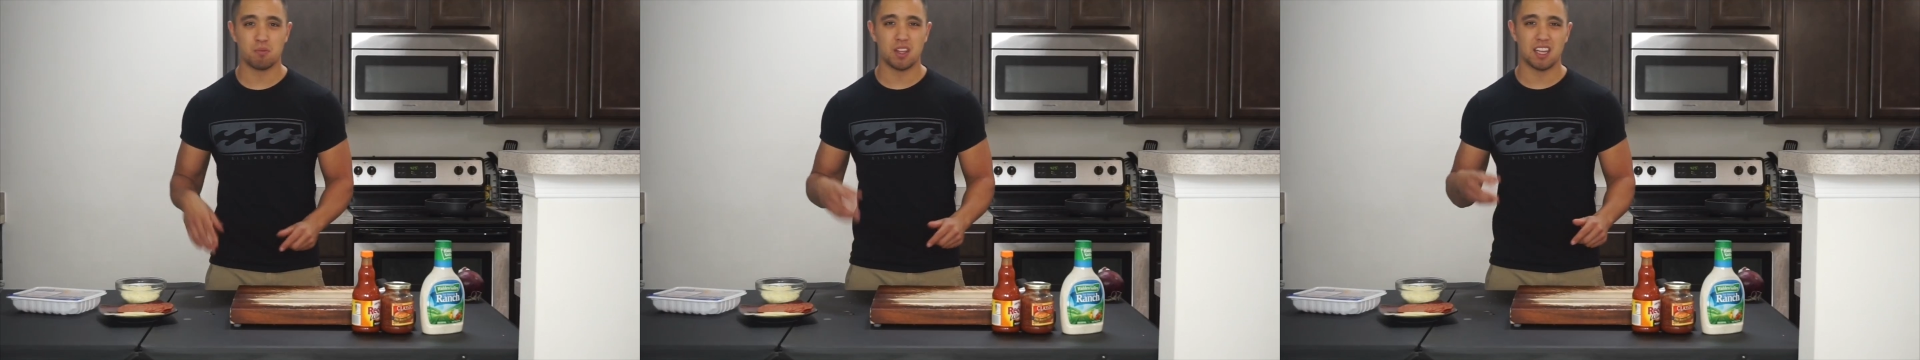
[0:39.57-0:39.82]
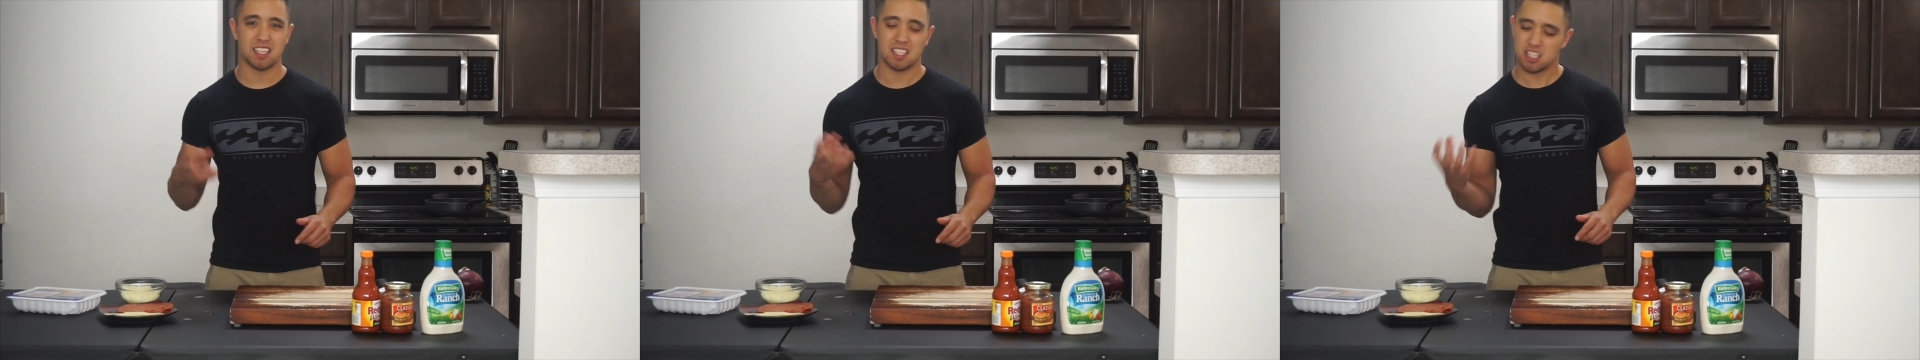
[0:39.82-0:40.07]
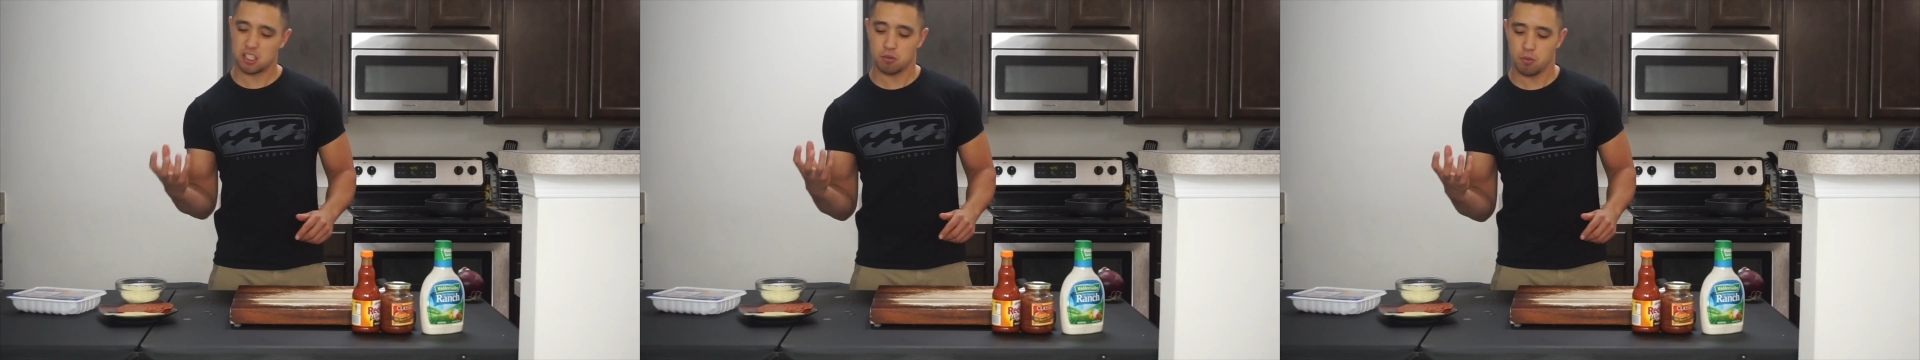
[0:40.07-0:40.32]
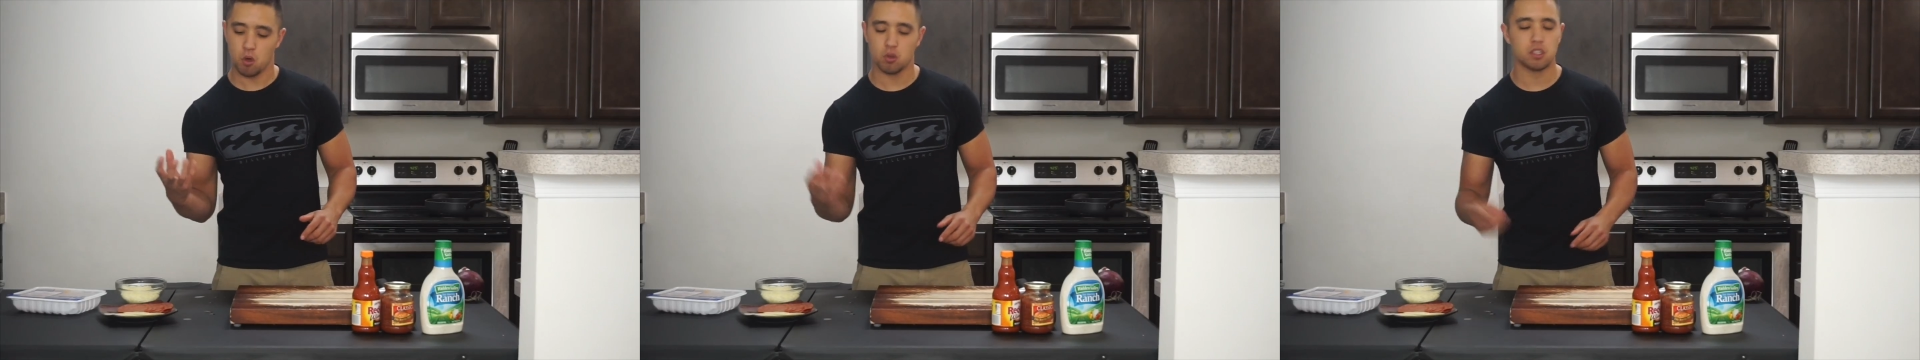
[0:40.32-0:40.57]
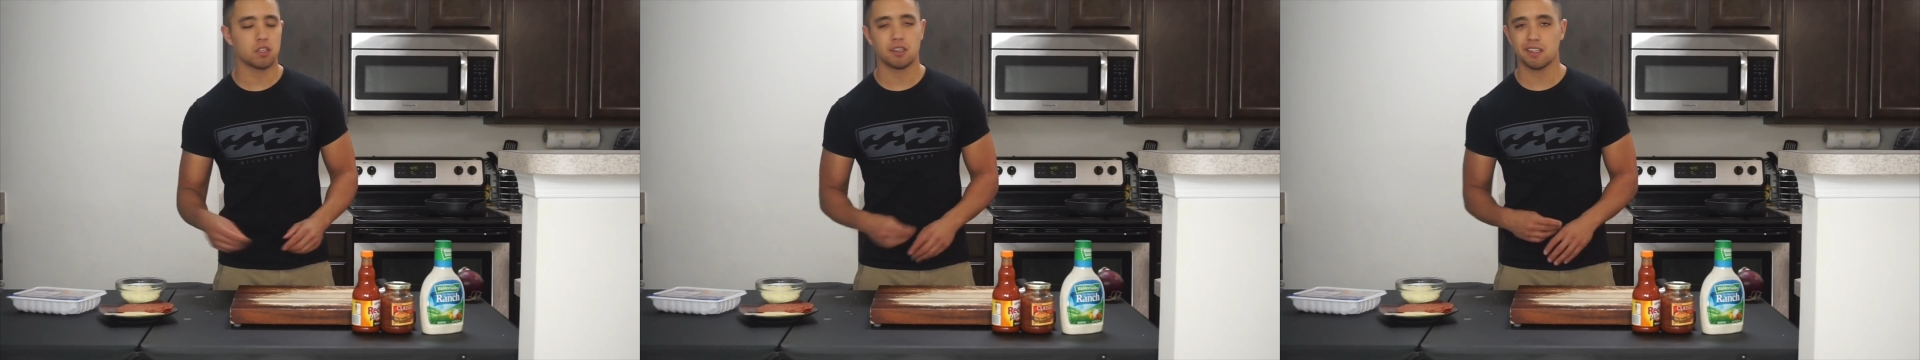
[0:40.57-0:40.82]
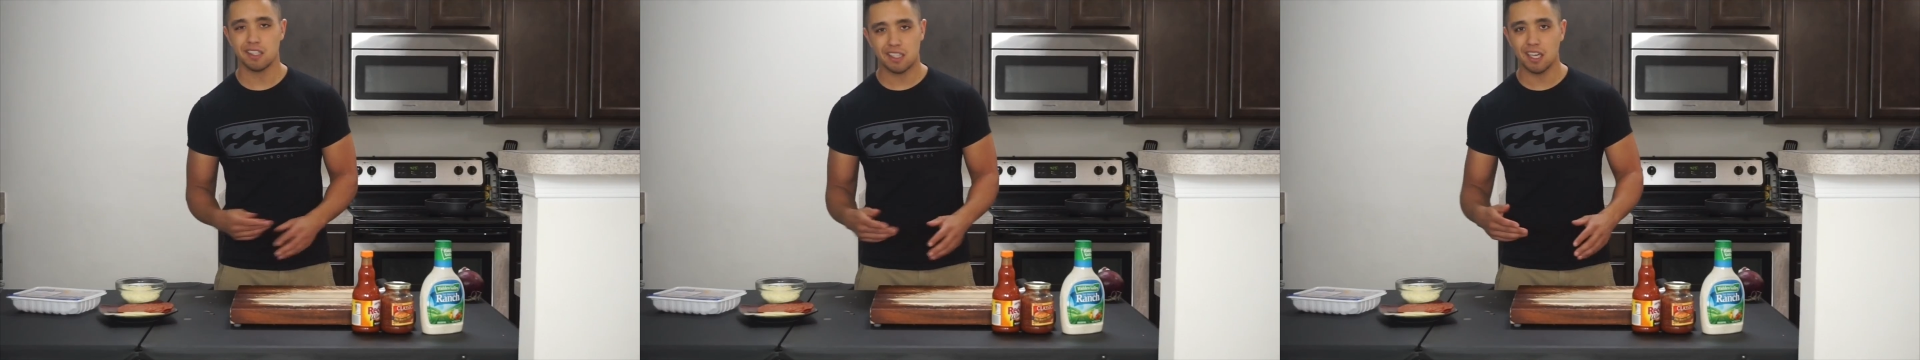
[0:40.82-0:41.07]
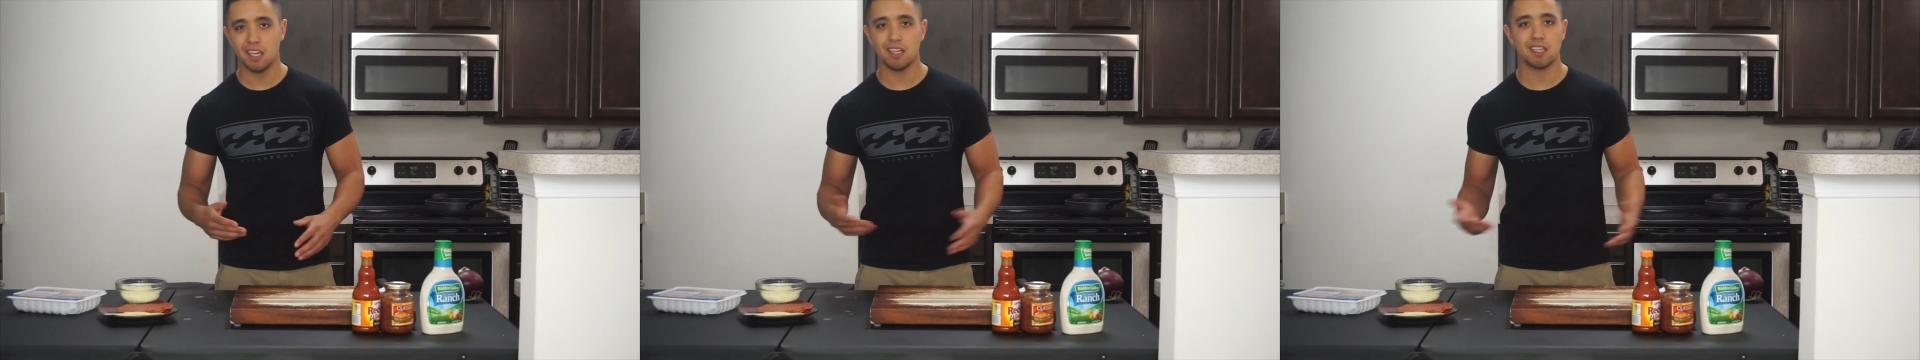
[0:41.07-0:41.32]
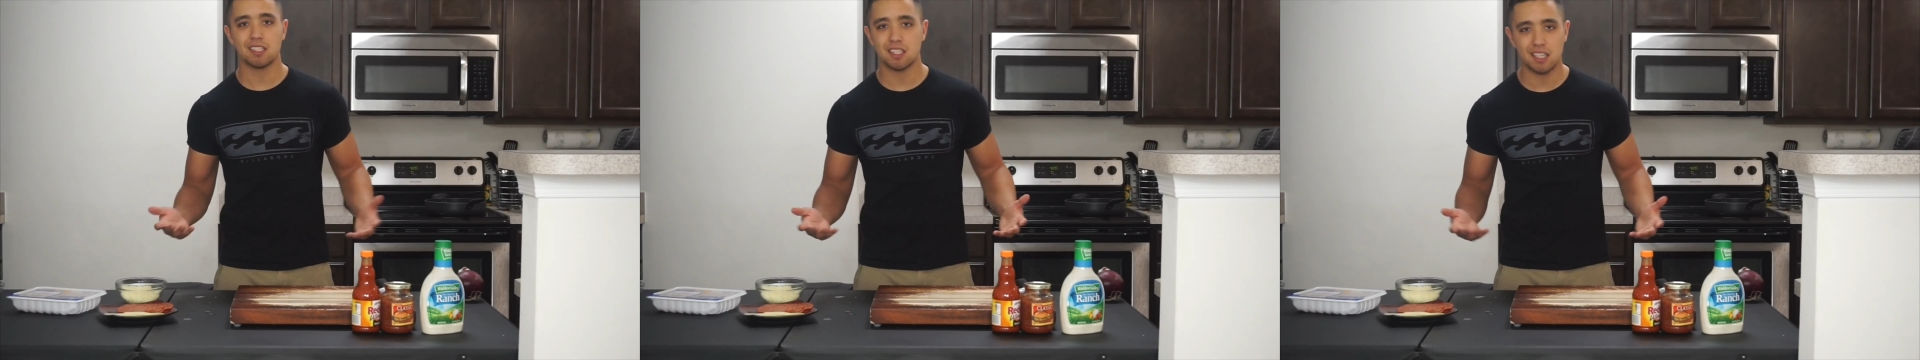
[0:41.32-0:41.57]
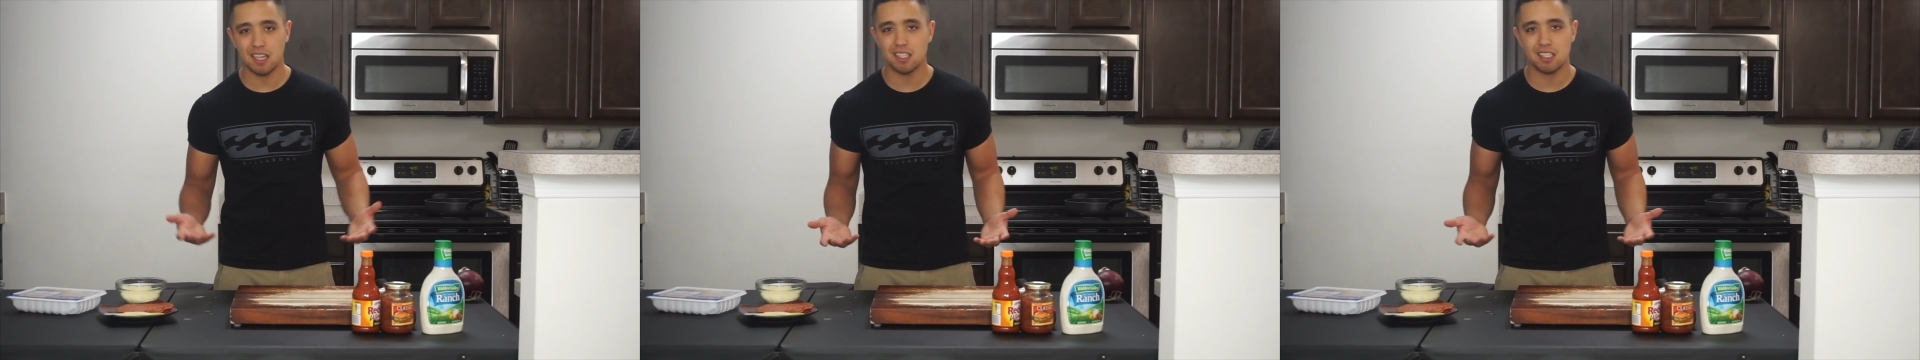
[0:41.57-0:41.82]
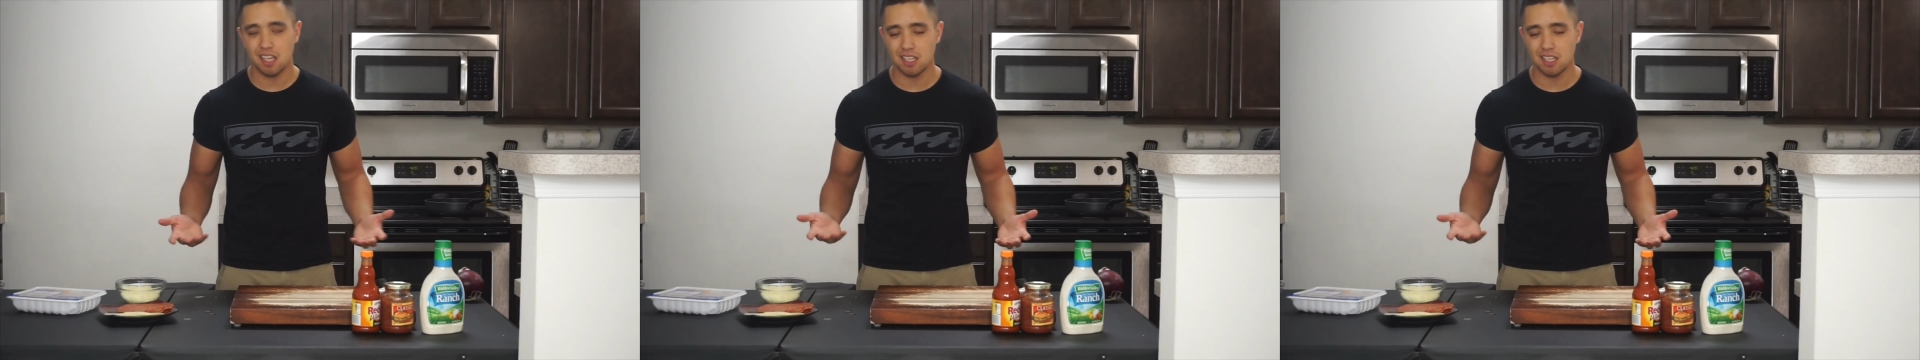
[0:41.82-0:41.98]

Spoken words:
something that's smoked, get it because it tastes